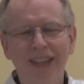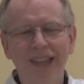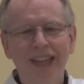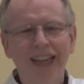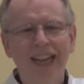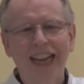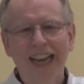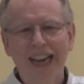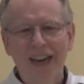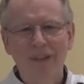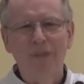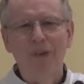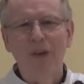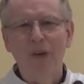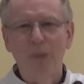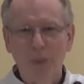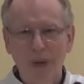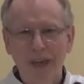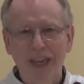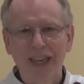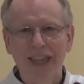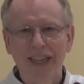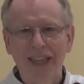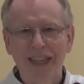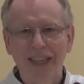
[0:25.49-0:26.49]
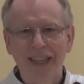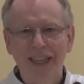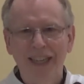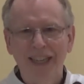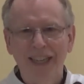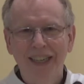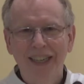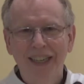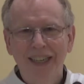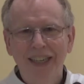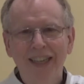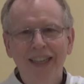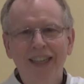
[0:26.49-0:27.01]
every week.
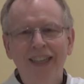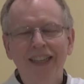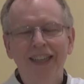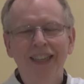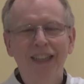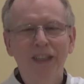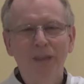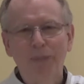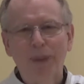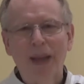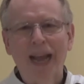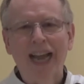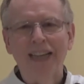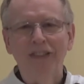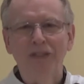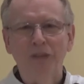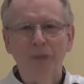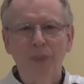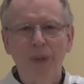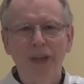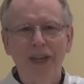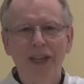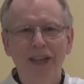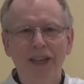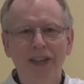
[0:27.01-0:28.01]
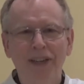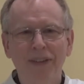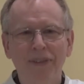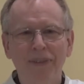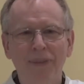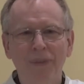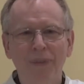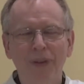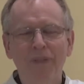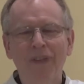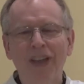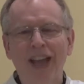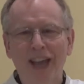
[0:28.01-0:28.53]
This past week,
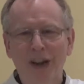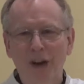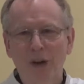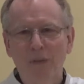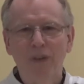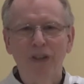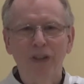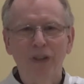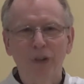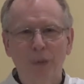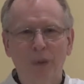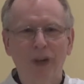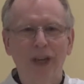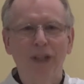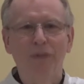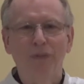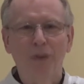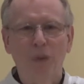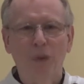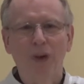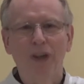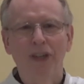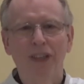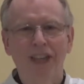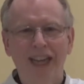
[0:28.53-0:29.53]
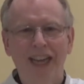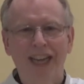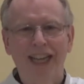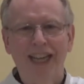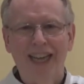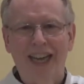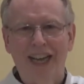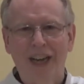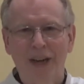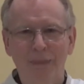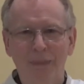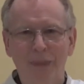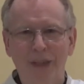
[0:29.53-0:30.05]
we've had over 24 taken
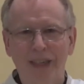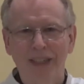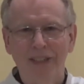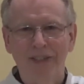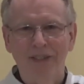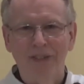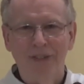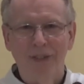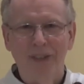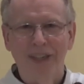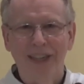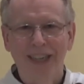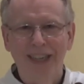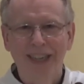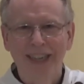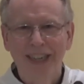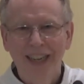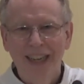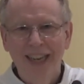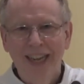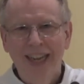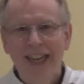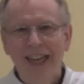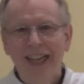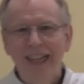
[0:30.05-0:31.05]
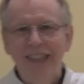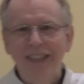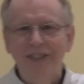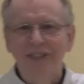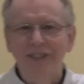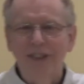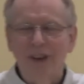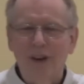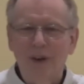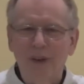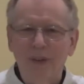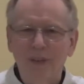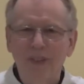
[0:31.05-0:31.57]
out of ministry.
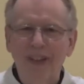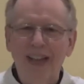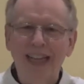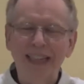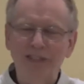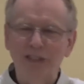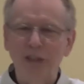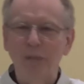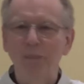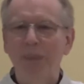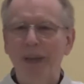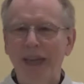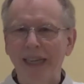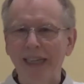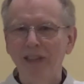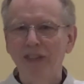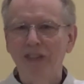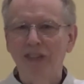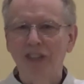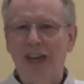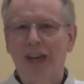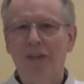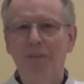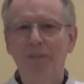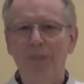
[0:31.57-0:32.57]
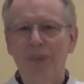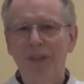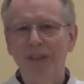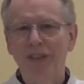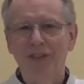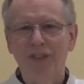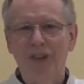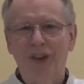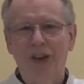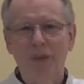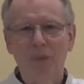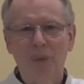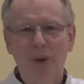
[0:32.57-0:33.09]
So that's a big jump, and
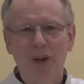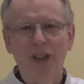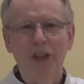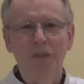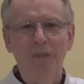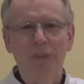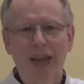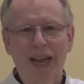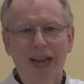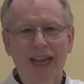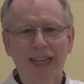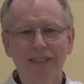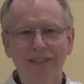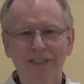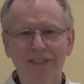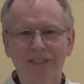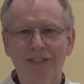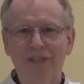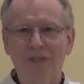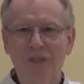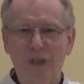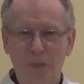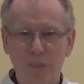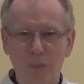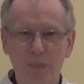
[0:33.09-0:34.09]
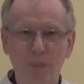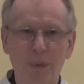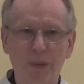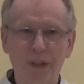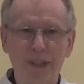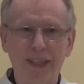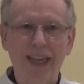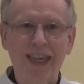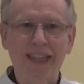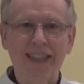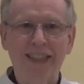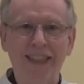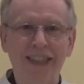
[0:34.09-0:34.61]
so I wear the mask for
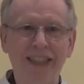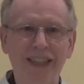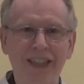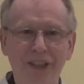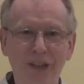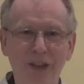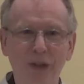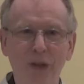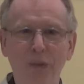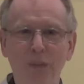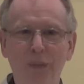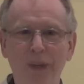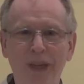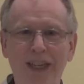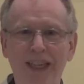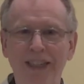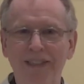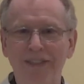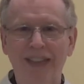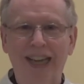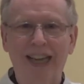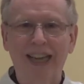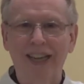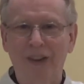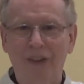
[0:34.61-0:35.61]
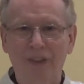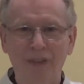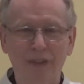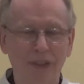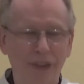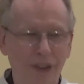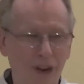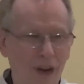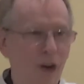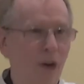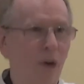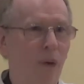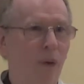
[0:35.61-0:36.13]
protecting you because I don't
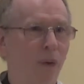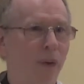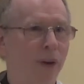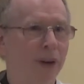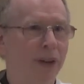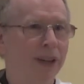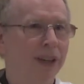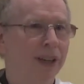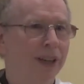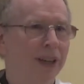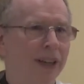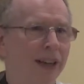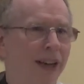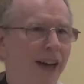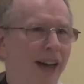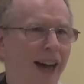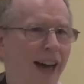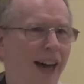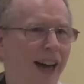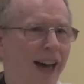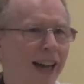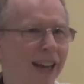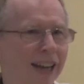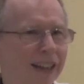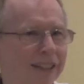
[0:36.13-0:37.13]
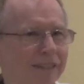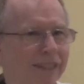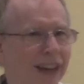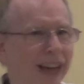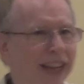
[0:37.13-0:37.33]
know. Uh, I